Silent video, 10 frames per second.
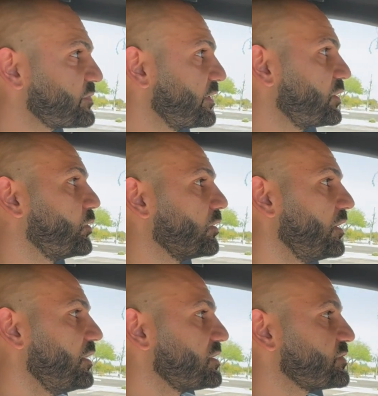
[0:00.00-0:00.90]
pretty cool.
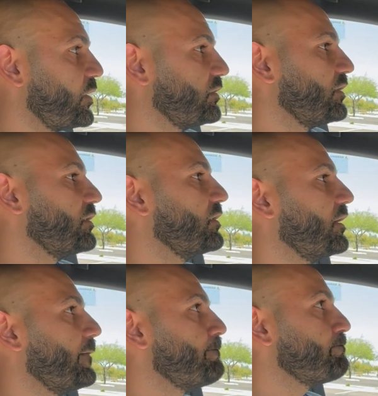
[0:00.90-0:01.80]
Small little
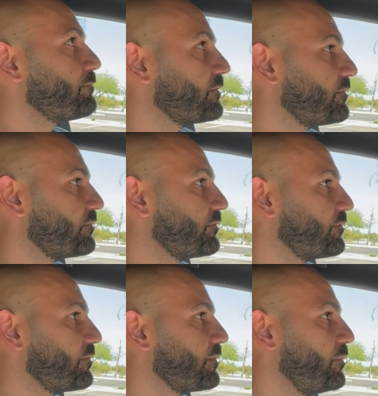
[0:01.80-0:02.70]

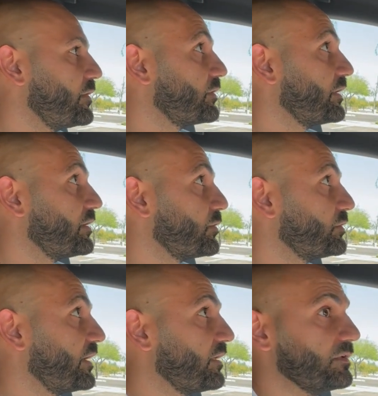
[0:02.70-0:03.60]
mirror here
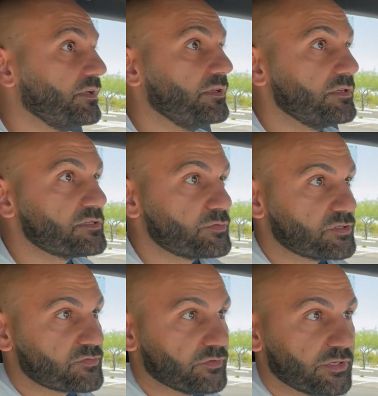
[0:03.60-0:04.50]
with the LEDs, which
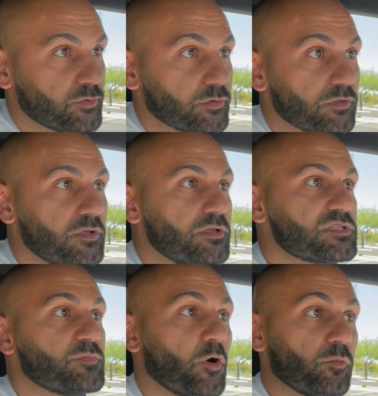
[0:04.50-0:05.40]
is really cool.
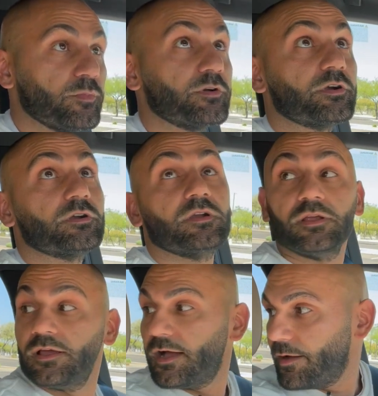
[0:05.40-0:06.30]
Small mirror.
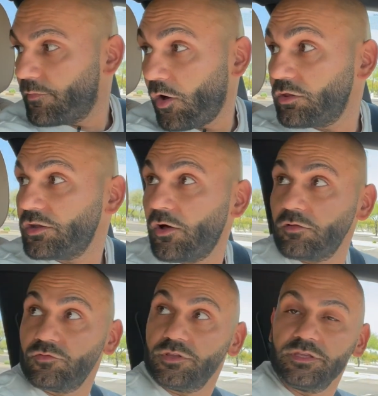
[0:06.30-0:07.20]
All in
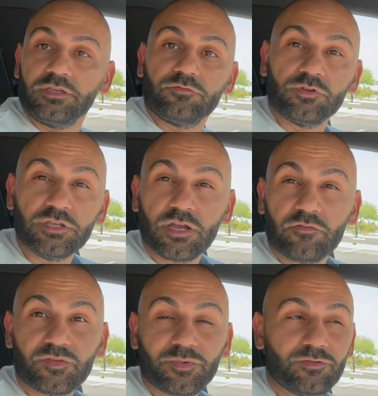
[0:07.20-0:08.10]
all, really, really
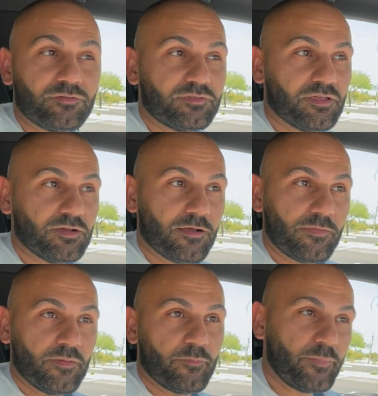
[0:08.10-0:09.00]
comfortable.
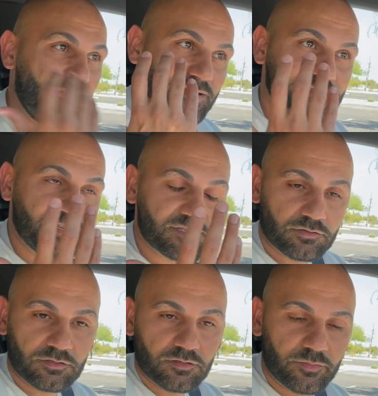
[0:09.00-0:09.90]
The back seats are a
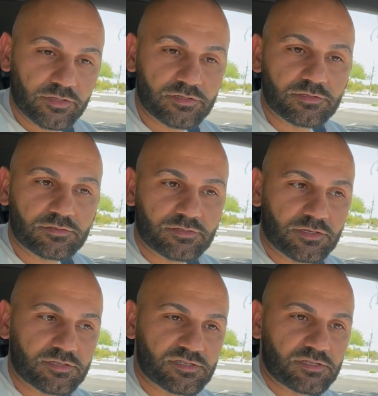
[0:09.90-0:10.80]
little bit
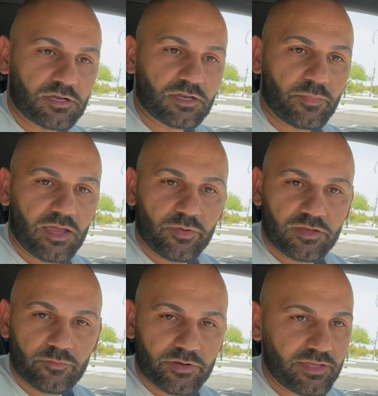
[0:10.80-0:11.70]
snug in my
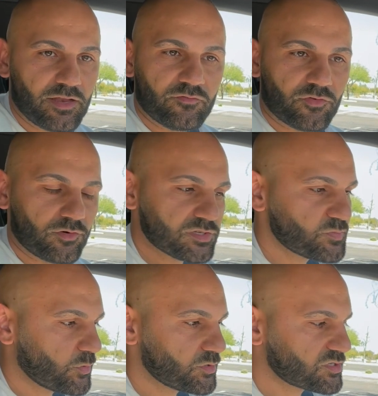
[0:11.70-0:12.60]
opinion, but again, for a
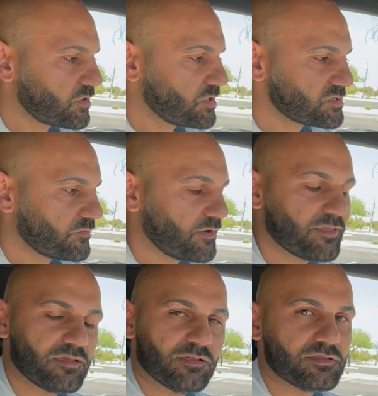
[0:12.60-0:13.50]
sports crossover, I
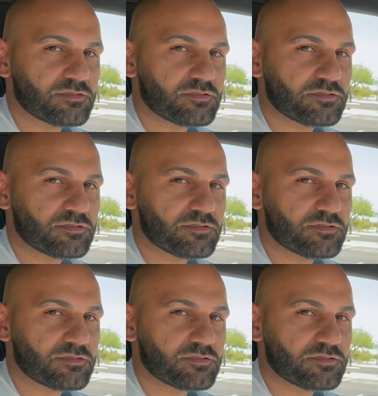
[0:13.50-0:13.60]
think